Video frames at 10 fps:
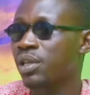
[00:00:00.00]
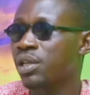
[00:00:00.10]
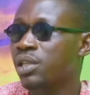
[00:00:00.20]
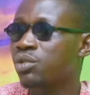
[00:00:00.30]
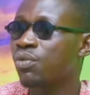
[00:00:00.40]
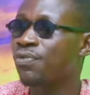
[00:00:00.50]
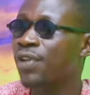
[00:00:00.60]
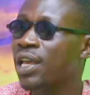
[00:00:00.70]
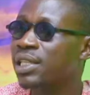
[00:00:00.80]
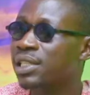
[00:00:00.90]
Into
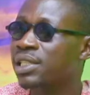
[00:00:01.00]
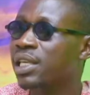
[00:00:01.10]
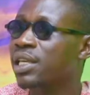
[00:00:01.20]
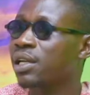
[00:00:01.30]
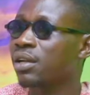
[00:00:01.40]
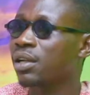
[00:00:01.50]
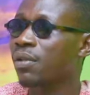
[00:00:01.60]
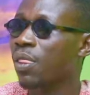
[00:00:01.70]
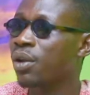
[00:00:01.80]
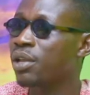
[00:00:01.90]
first single
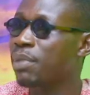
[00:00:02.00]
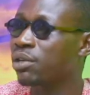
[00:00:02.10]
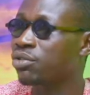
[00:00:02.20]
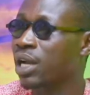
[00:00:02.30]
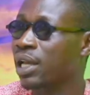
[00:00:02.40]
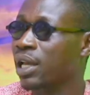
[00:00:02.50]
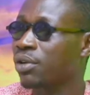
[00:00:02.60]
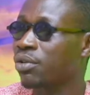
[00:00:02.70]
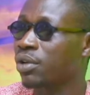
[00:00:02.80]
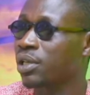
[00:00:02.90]
on your band track I
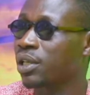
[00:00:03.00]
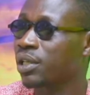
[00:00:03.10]
recorded.